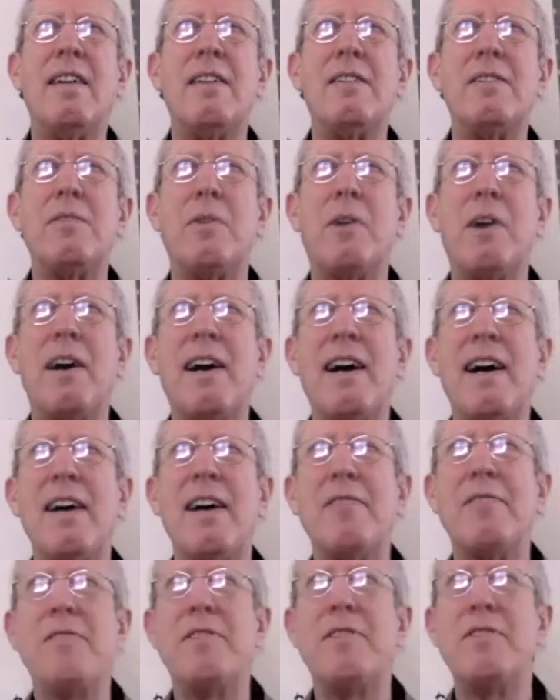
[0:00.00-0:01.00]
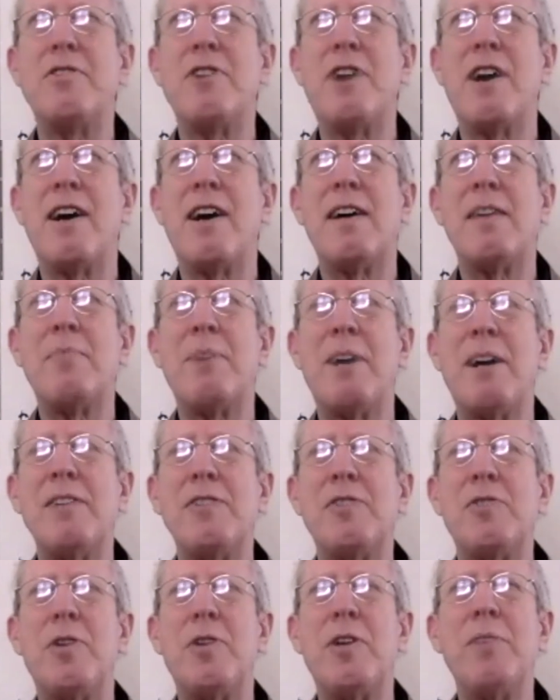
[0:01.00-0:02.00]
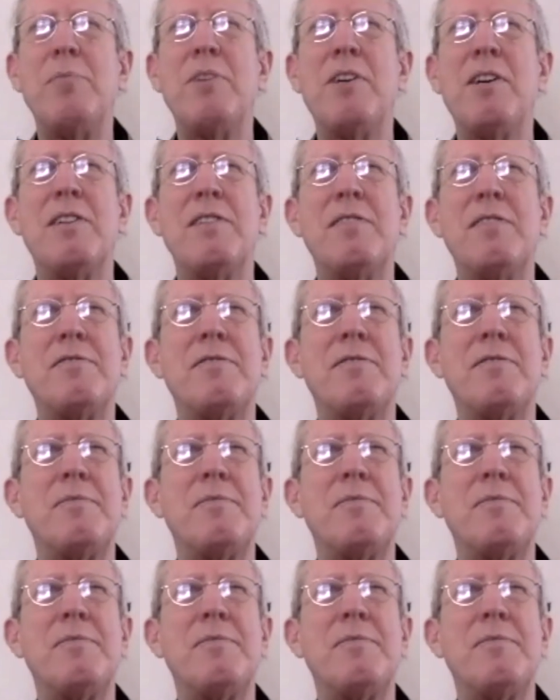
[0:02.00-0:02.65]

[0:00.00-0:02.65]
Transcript: Do I have the job I dreamed of